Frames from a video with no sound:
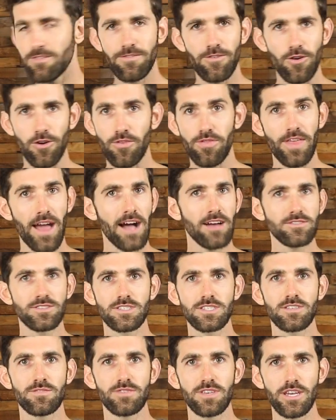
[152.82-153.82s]
for
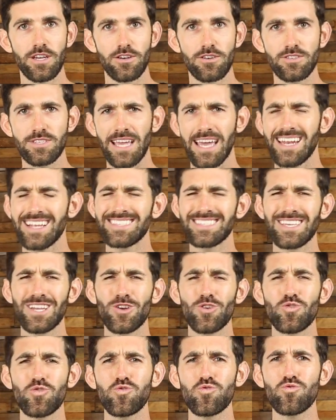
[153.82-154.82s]
thousands of years, and it's
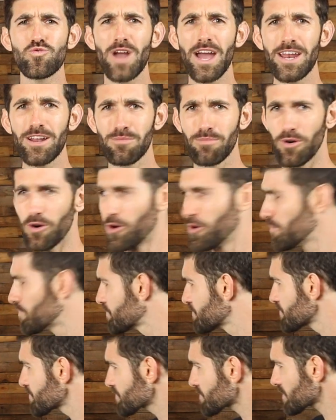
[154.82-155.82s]
incredible
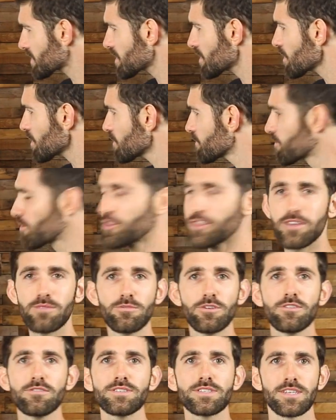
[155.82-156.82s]
for the
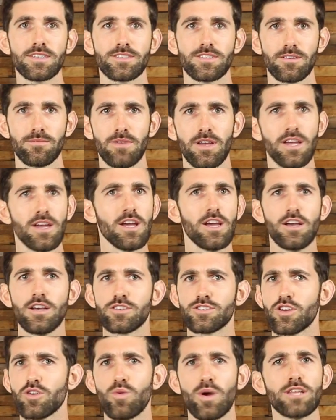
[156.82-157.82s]
immune system.
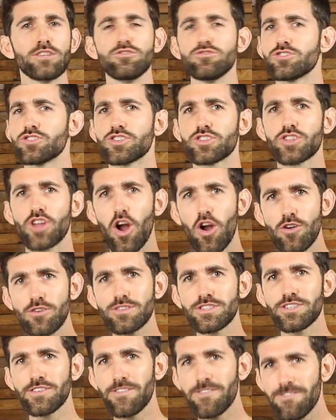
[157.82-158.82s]
So when you
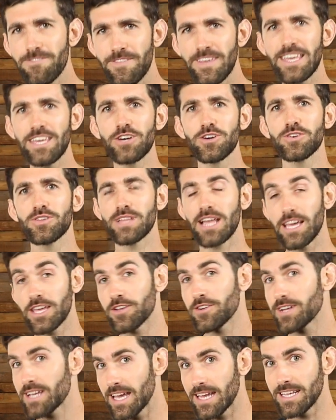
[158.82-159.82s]
start to feel like
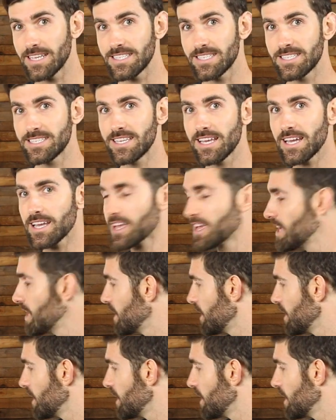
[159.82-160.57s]
you're getting sick,